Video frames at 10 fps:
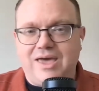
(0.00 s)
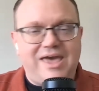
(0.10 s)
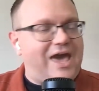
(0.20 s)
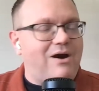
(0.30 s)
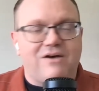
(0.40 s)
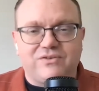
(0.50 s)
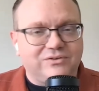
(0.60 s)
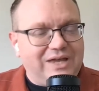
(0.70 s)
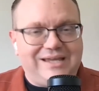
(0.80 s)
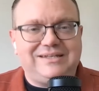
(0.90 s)
however
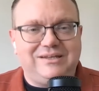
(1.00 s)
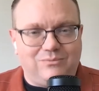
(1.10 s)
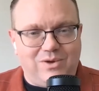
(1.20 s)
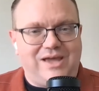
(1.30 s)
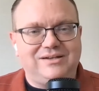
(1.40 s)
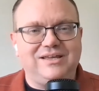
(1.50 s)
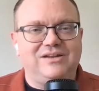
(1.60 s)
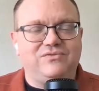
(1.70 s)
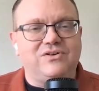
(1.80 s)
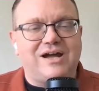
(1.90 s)
late it went. Yeah. And
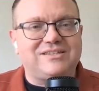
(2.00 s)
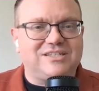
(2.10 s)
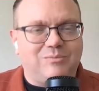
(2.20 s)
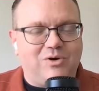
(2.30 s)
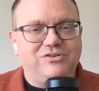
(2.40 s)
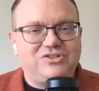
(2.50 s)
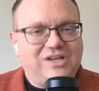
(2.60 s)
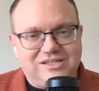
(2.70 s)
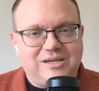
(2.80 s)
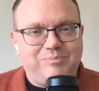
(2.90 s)
if you're not someone who
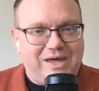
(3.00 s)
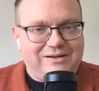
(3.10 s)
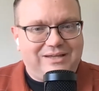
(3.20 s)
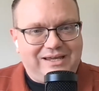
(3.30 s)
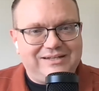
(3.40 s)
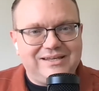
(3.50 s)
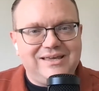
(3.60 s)
stays up that late,